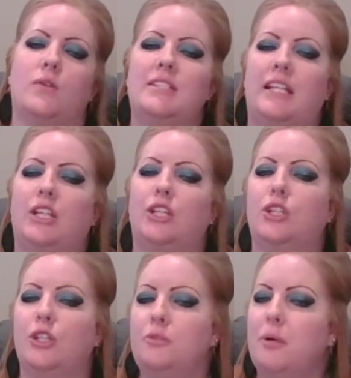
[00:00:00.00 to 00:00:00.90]
There is a
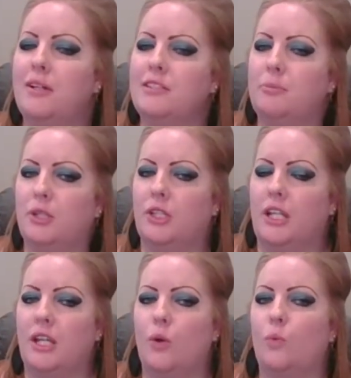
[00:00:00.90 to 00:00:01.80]
good
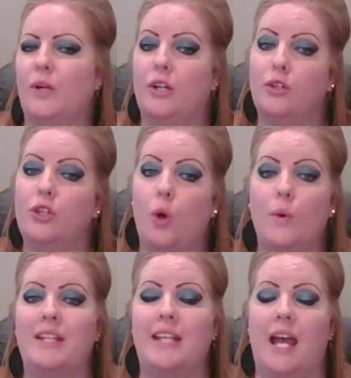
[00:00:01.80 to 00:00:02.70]
possibility we are
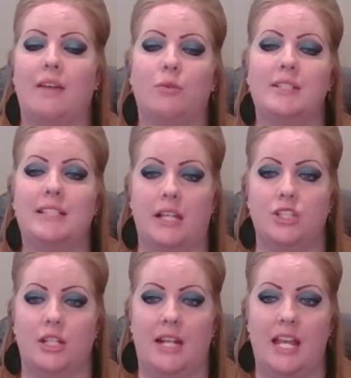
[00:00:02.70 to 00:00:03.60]
going to have a
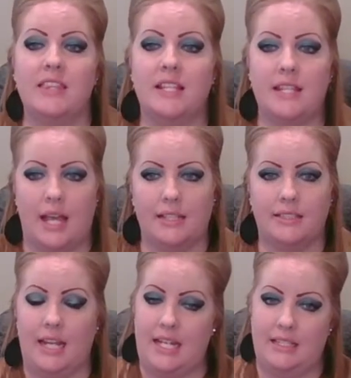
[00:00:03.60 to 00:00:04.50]
recession in the
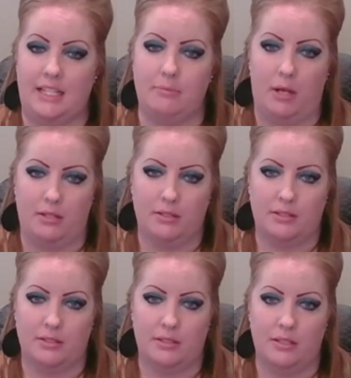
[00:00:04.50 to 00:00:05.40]
next 18
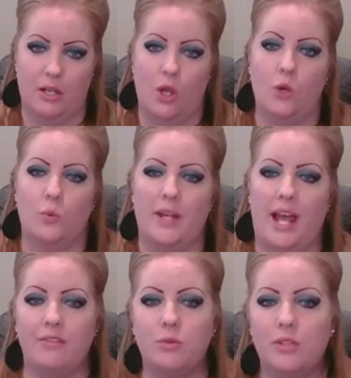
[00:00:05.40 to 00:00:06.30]
months. We
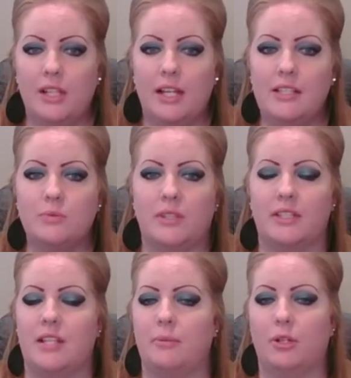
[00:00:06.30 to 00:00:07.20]
have to realize
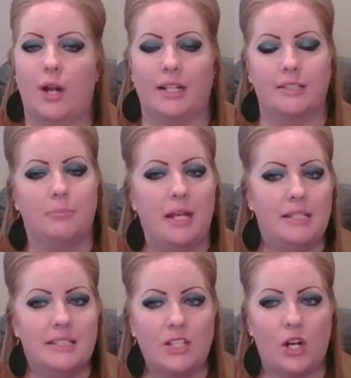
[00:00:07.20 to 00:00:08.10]
with the Democratic
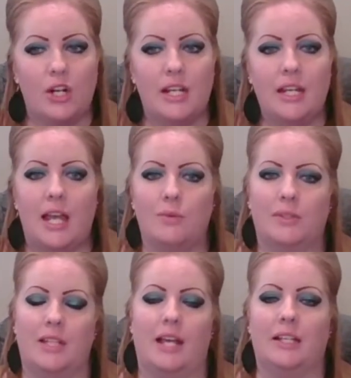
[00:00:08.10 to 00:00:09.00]
debates starting and
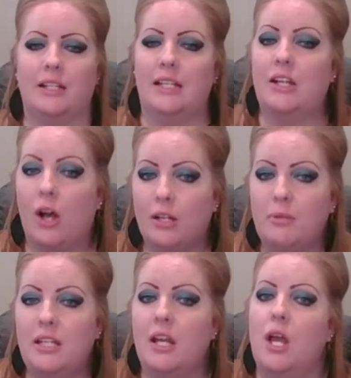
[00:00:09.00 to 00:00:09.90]
with the
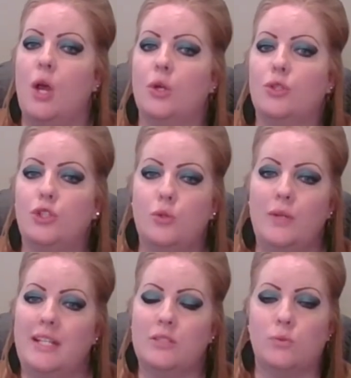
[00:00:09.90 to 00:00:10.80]
economy
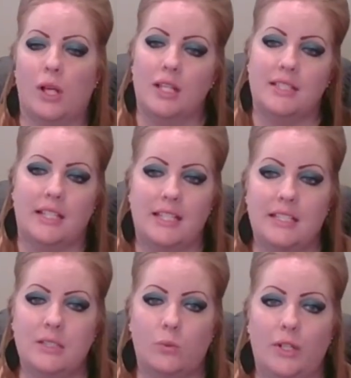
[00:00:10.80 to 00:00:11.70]
doing as well as it
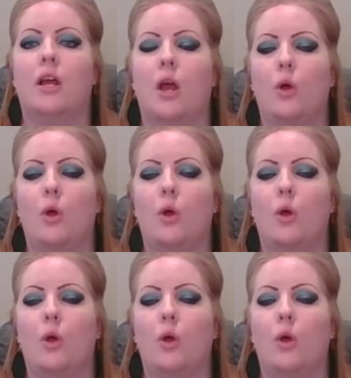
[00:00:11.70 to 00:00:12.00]
is,